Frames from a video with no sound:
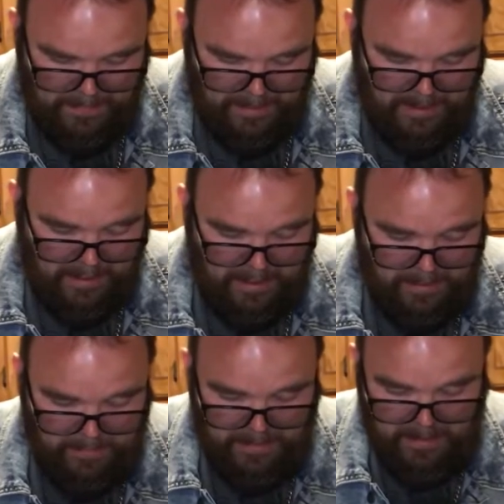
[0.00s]

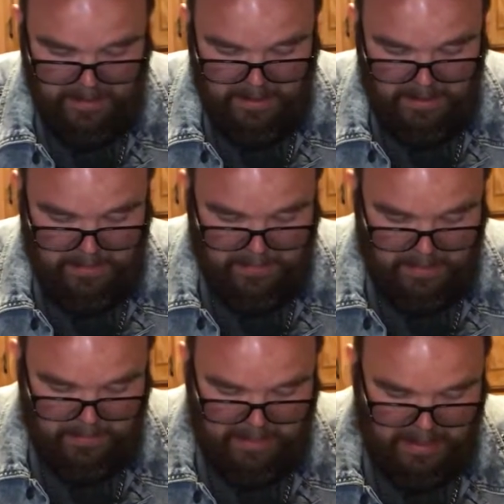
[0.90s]
But
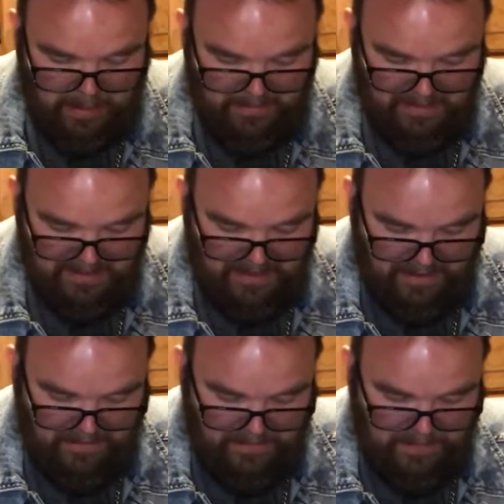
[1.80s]
I love this stuff.
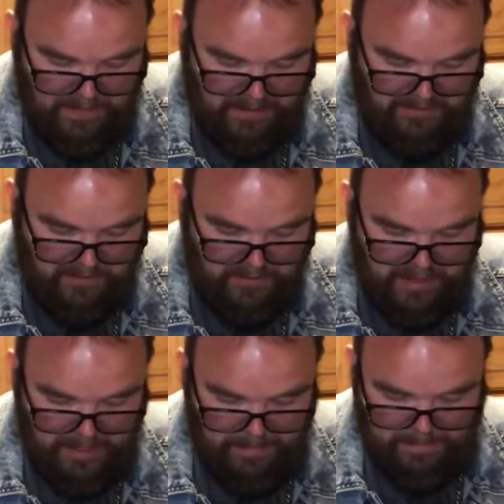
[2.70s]
It's great.